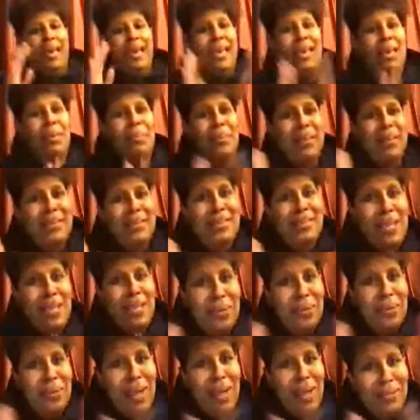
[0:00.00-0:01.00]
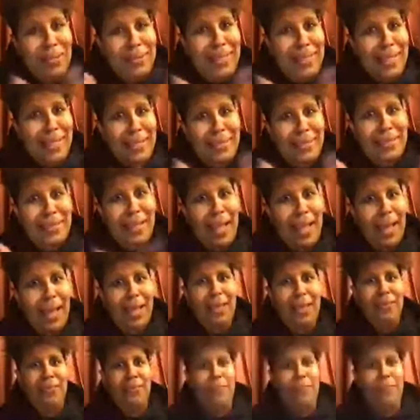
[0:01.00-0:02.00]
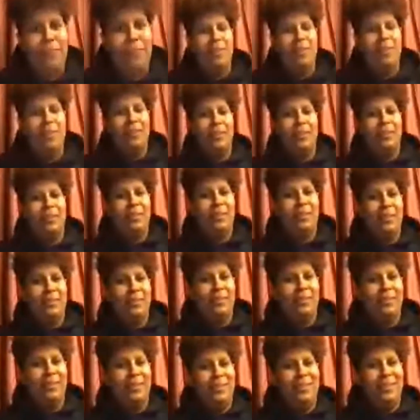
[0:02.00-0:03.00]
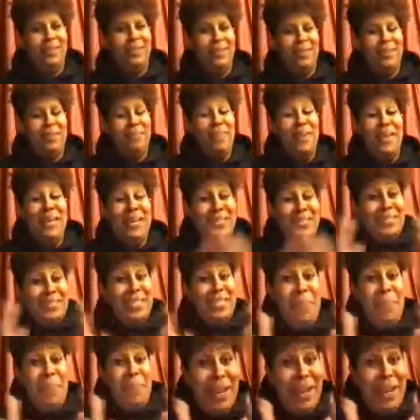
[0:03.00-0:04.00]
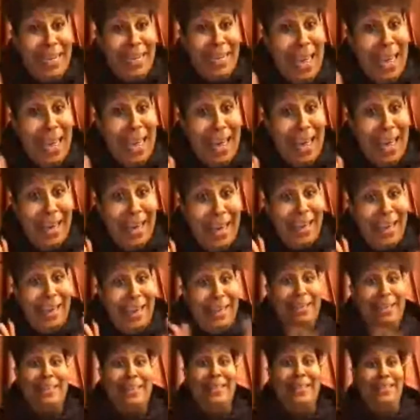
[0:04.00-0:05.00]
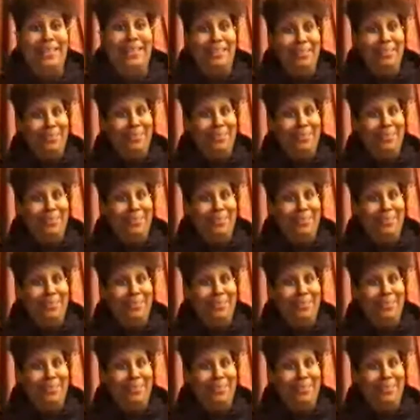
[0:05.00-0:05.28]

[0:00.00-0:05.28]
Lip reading: Emmett Till lost his life because somebody lied.